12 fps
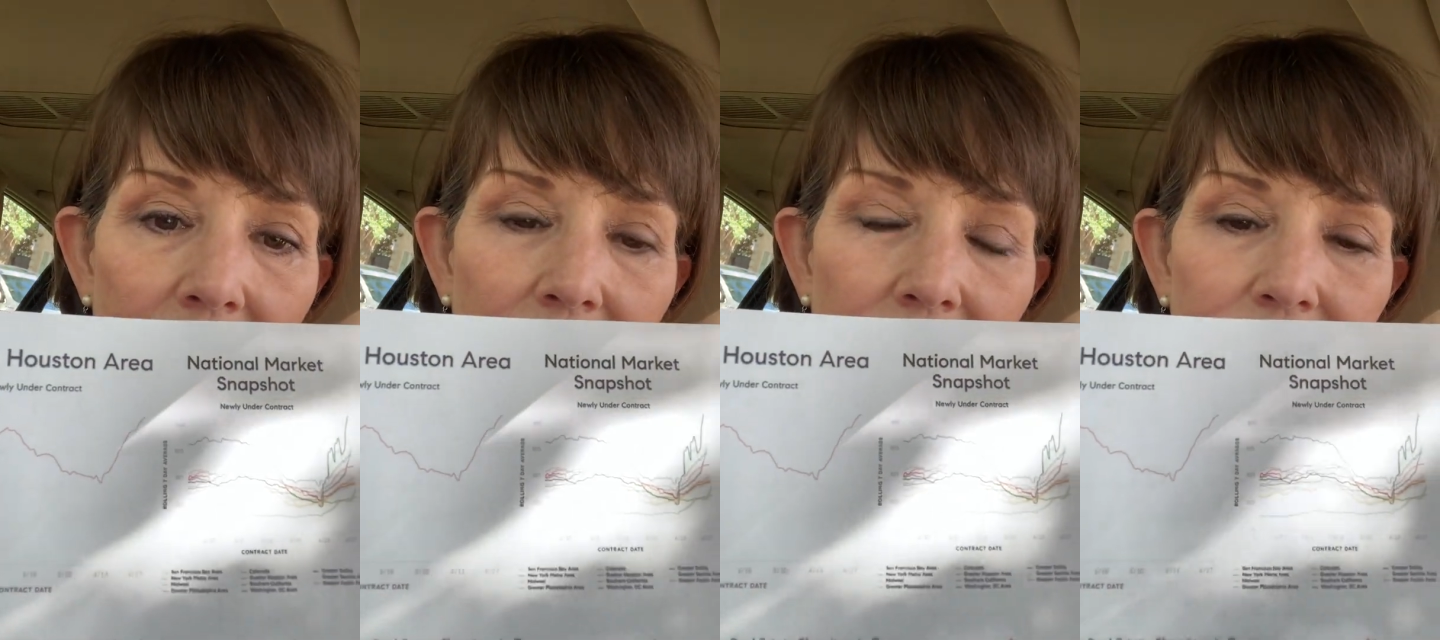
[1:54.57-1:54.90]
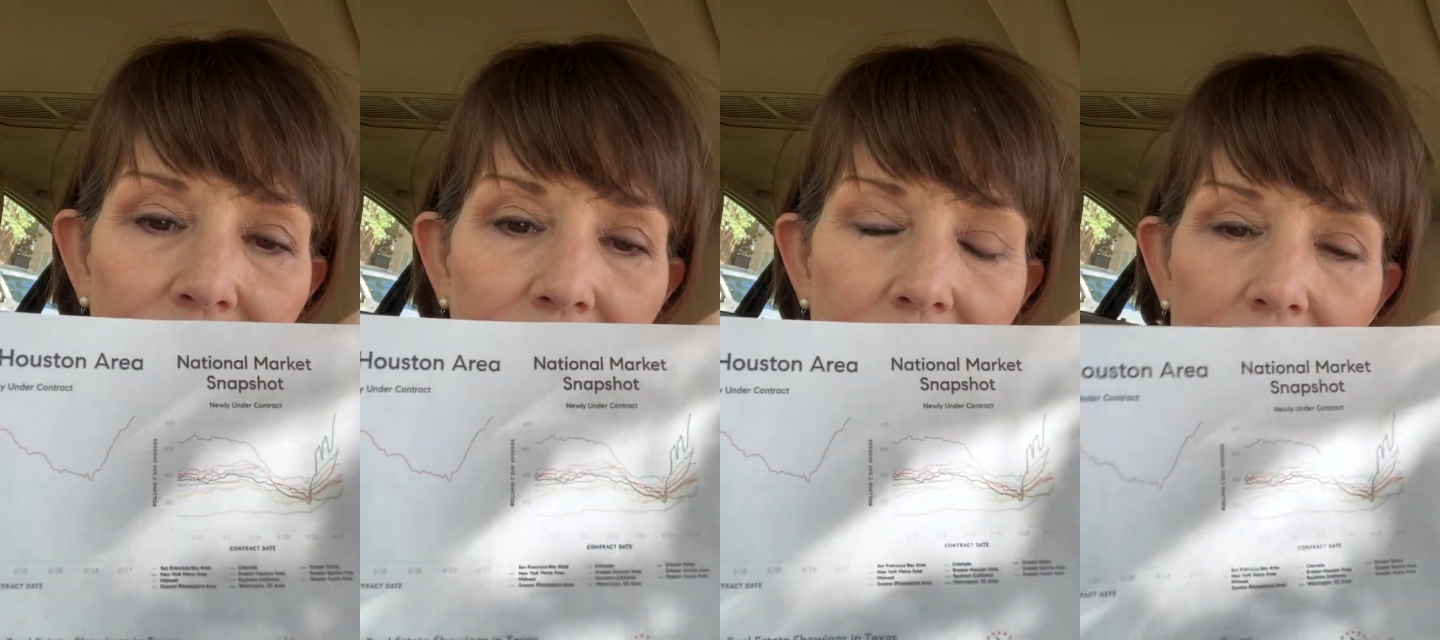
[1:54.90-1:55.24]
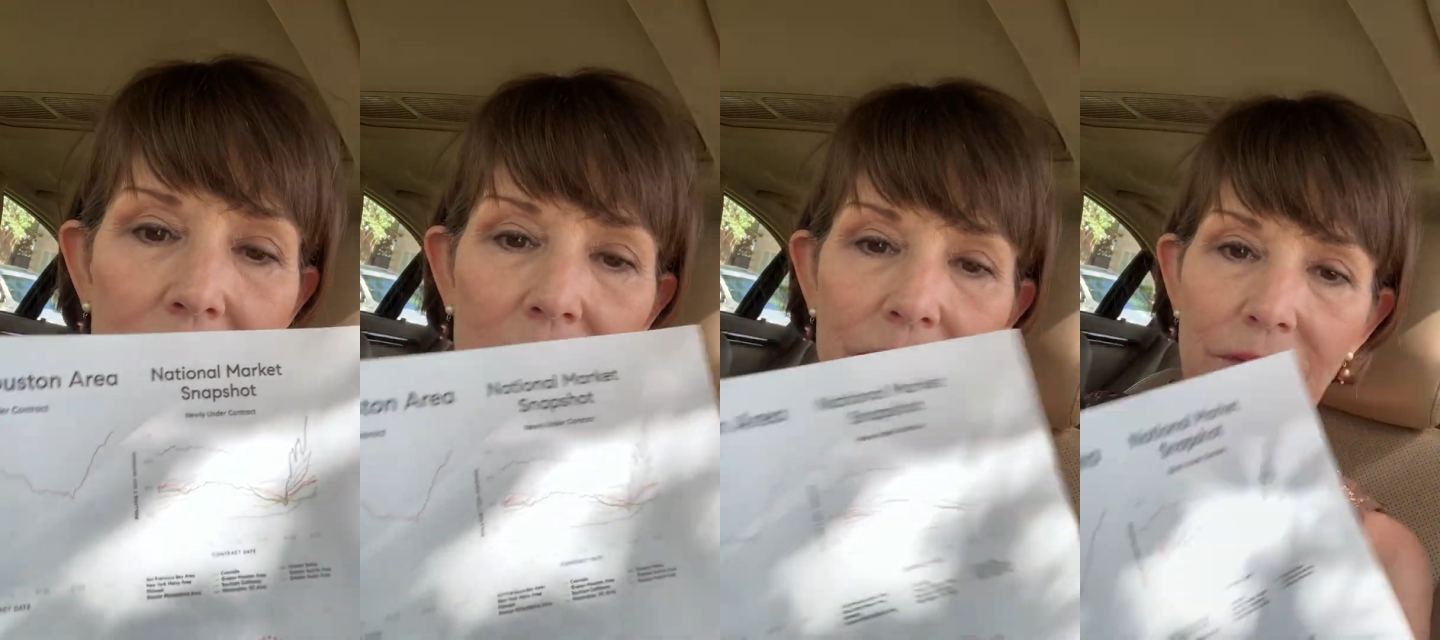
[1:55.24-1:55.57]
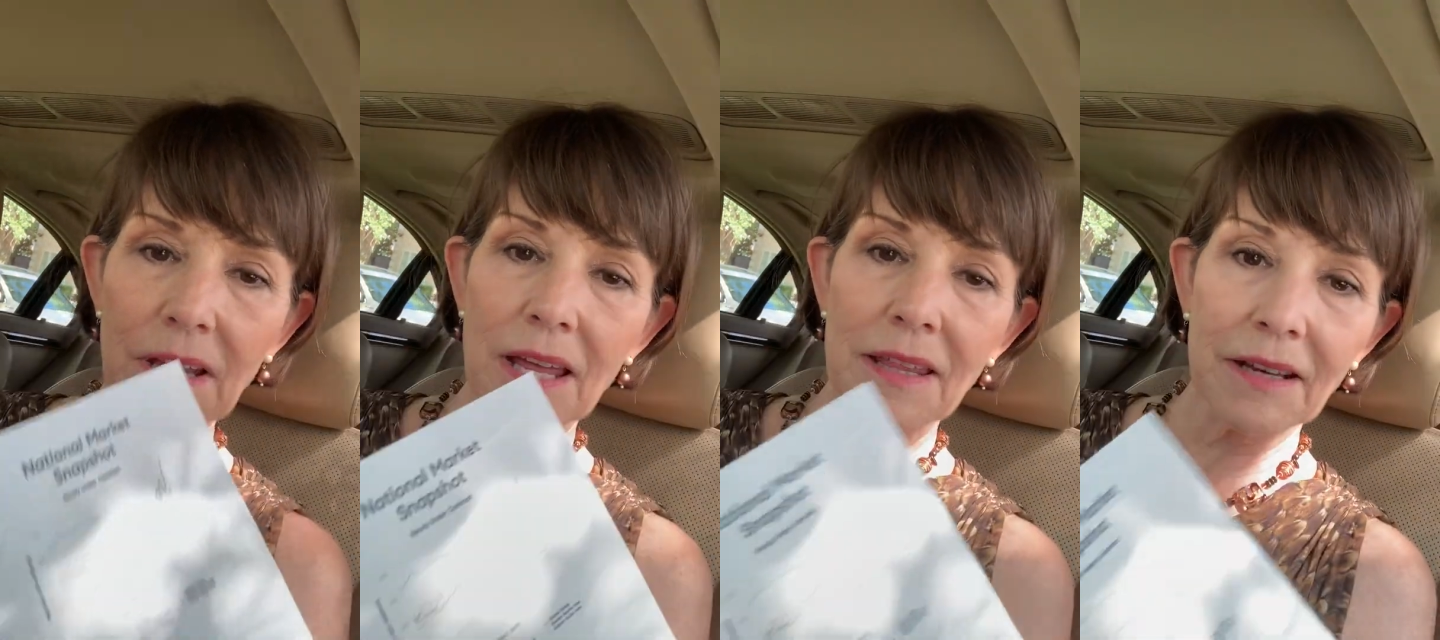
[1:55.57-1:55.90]
the V curve?
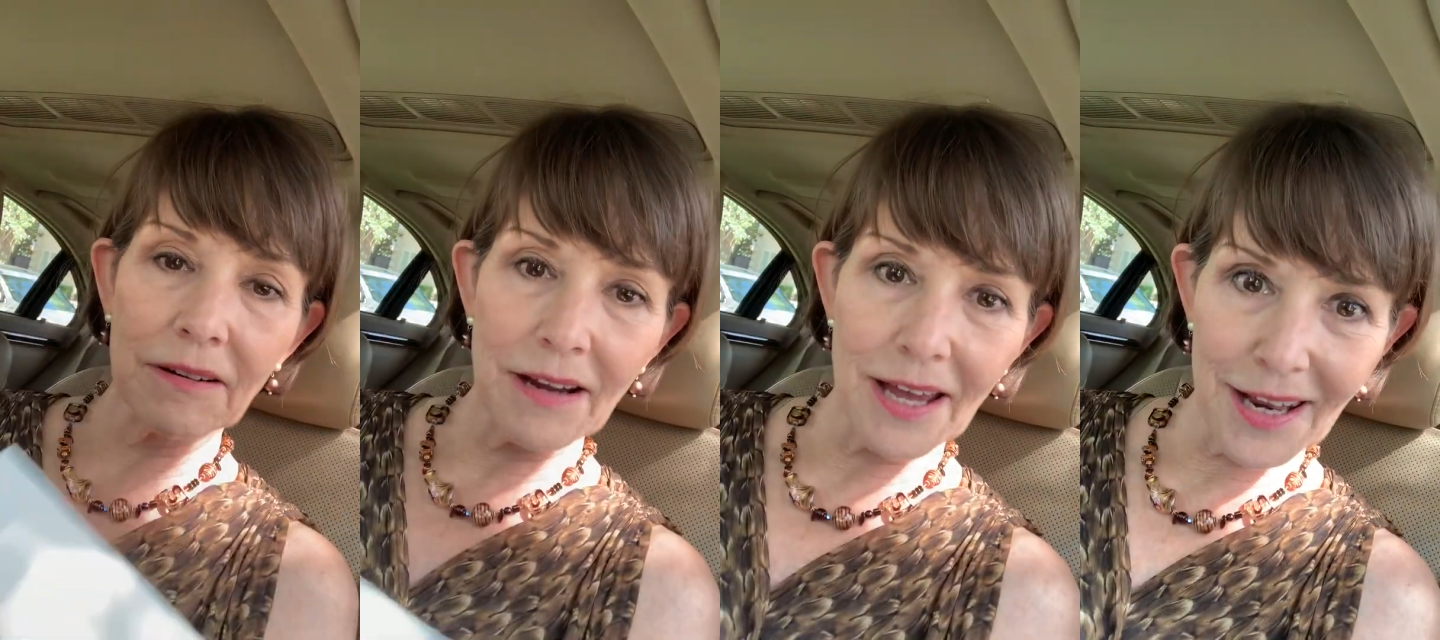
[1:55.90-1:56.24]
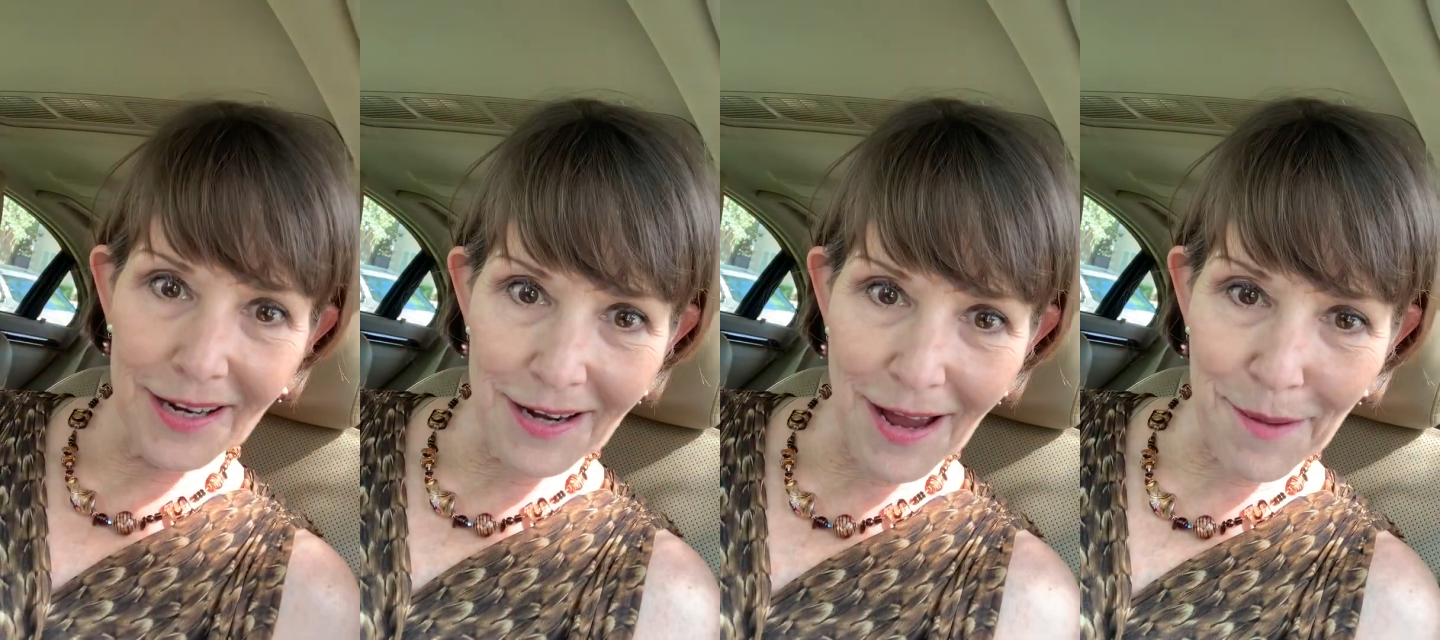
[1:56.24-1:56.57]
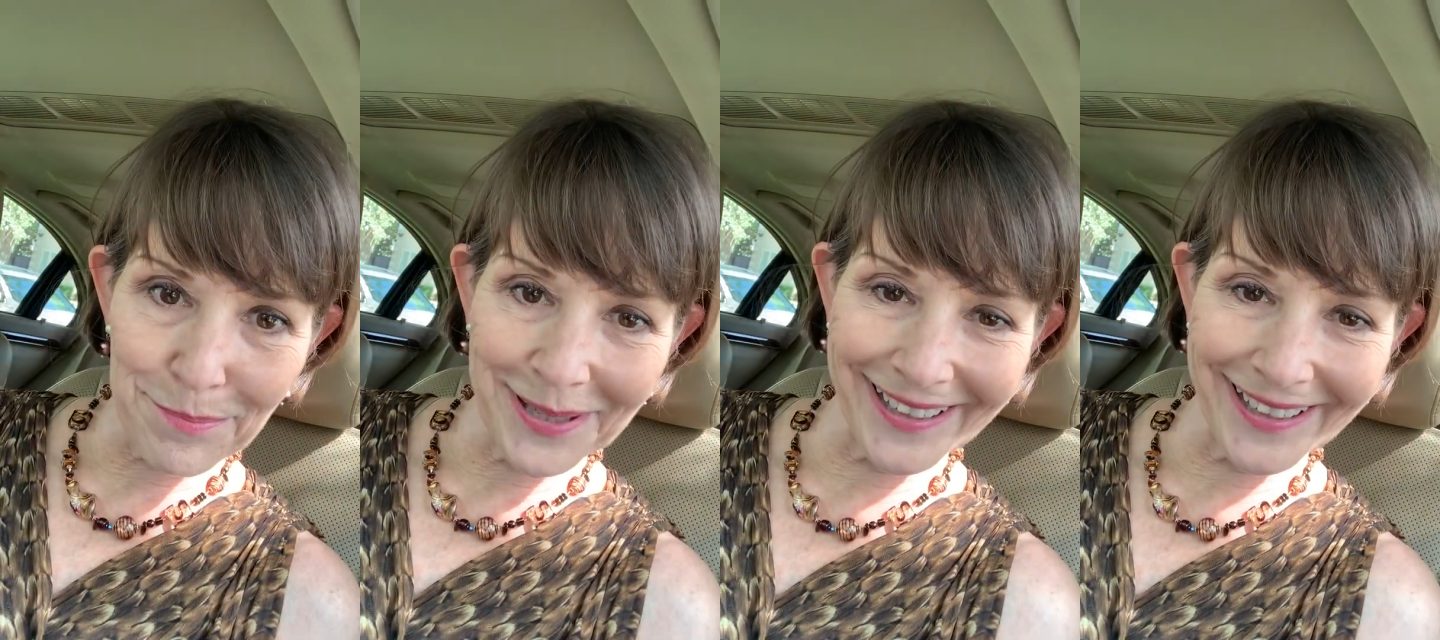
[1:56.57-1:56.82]
They're headed up.